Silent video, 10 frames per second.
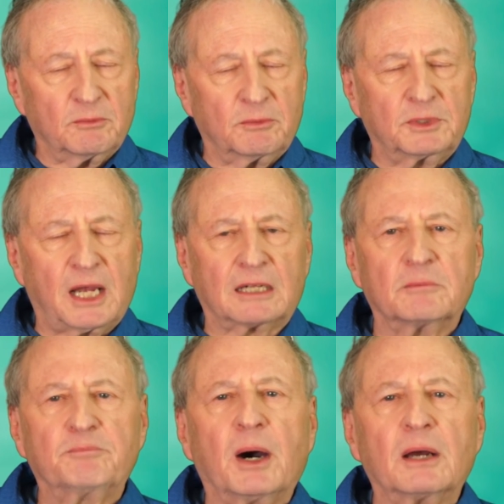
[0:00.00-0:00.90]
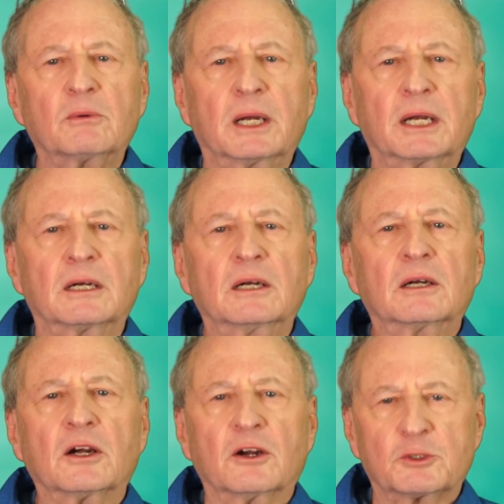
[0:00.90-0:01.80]
Dr. Budwig
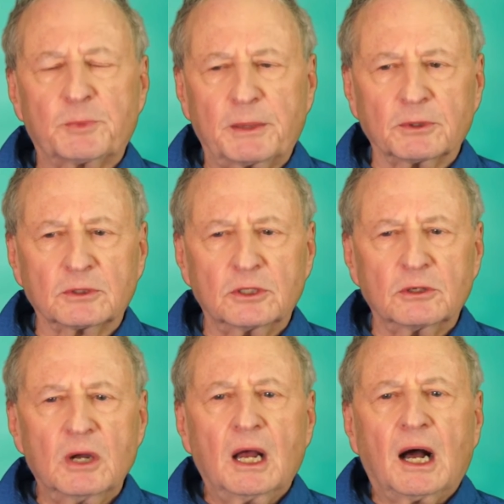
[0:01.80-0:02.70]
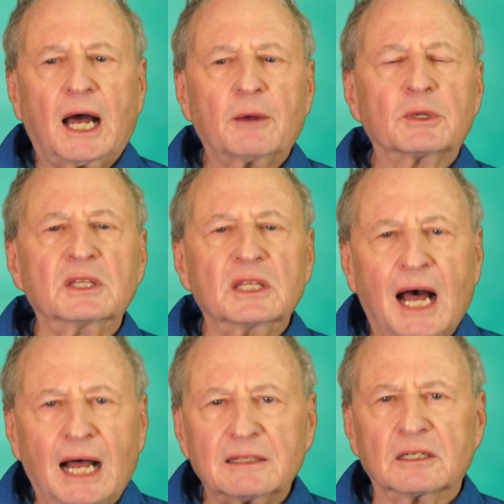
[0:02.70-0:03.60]
urged people to, I would
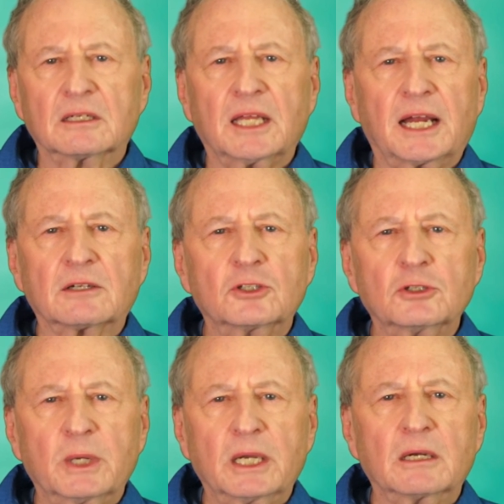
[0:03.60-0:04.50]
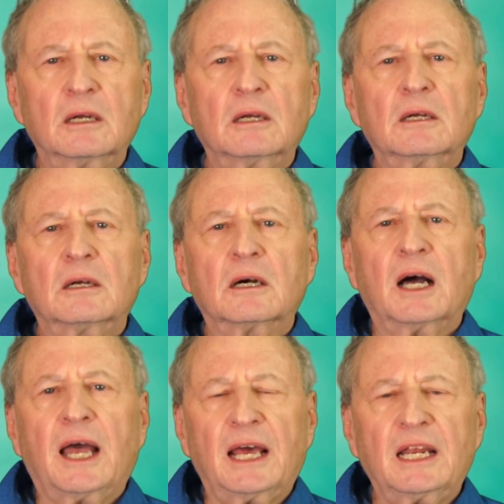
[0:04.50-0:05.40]
not neglect doing
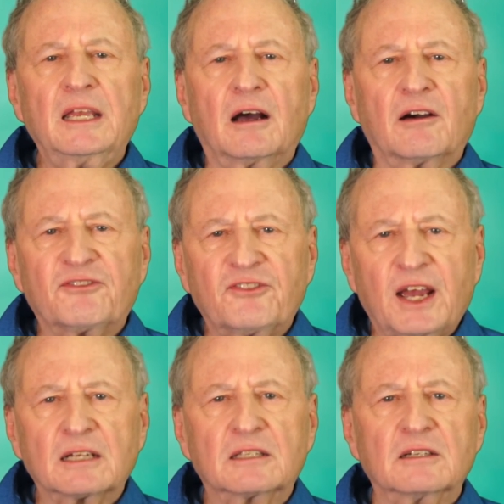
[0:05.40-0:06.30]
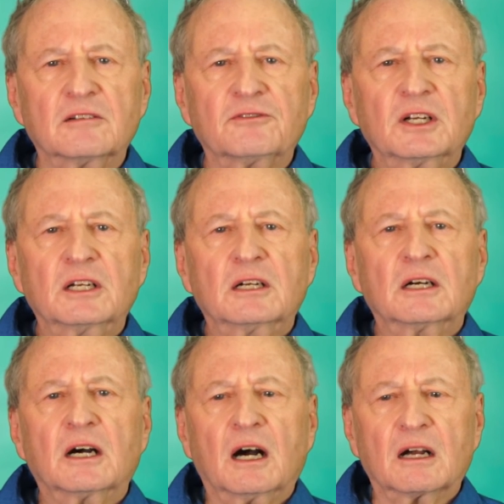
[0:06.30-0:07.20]
any effective
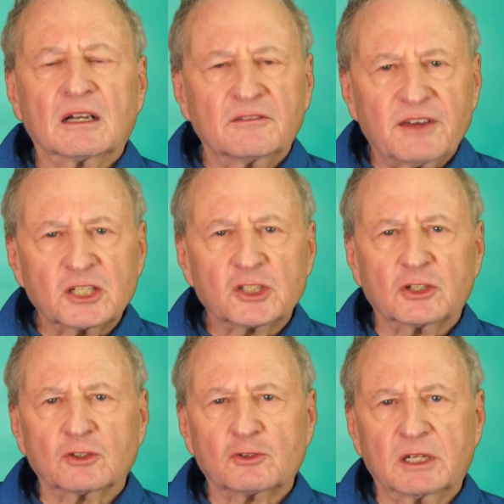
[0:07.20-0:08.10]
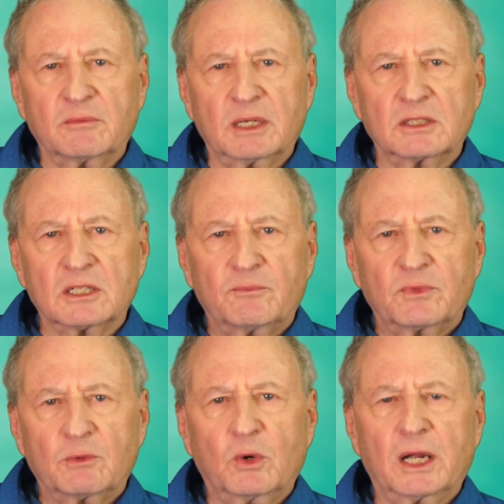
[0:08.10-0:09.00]
conventional treatment.
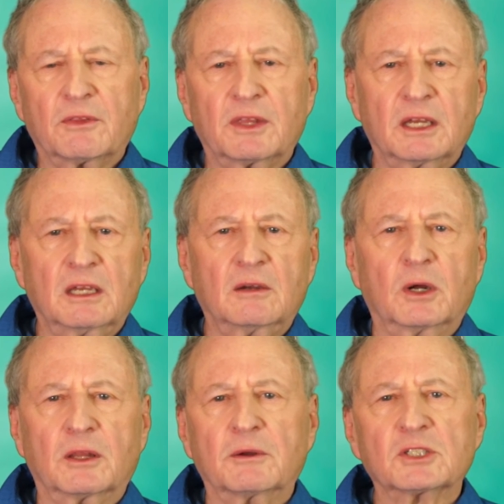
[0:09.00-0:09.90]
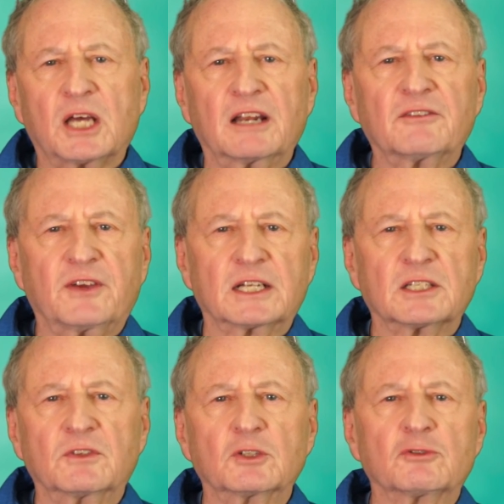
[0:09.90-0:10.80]
where the side
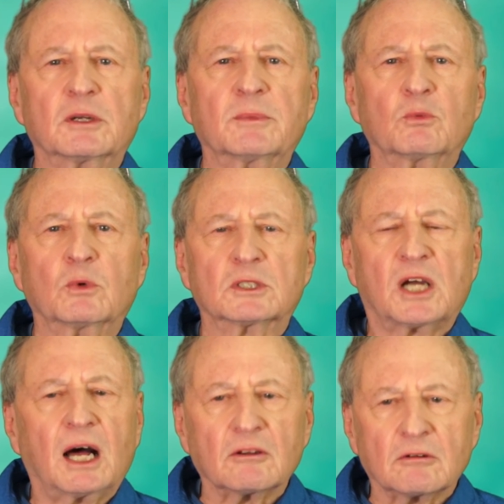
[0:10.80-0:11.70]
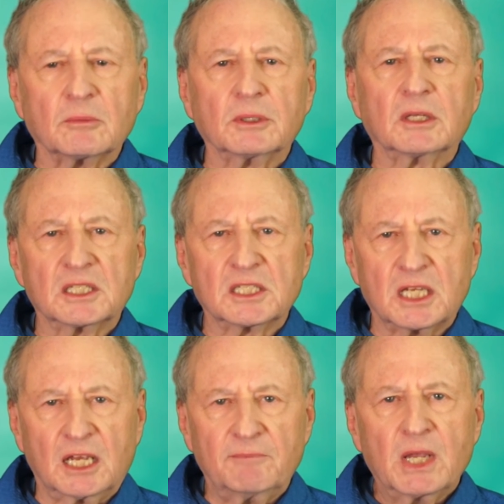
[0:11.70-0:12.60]
effects of the treatment were tolerable, let's
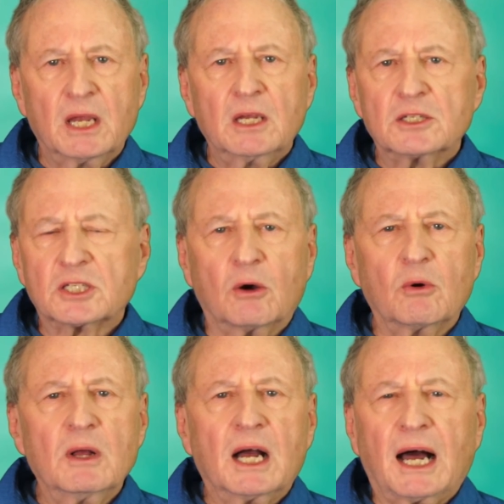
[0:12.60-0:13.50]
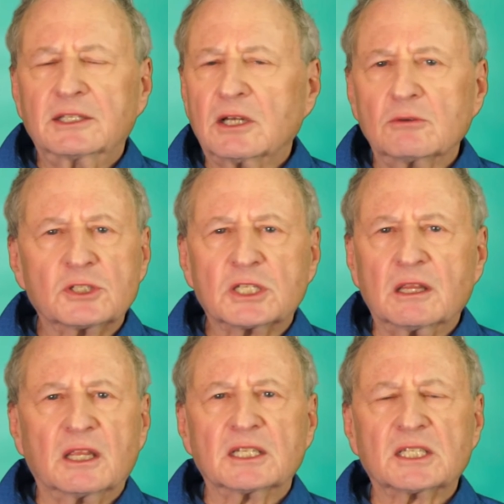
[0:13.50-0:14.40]
say. So I don't
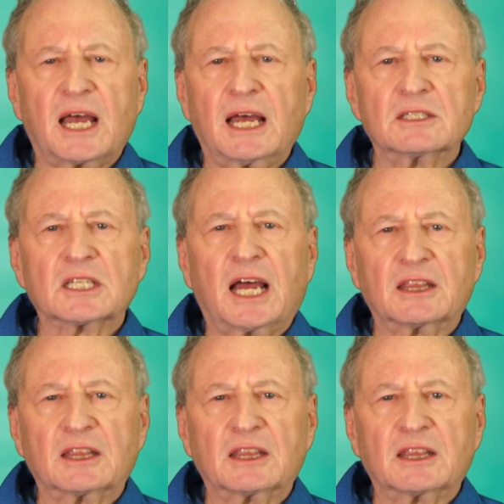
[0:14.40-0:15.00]
see this as,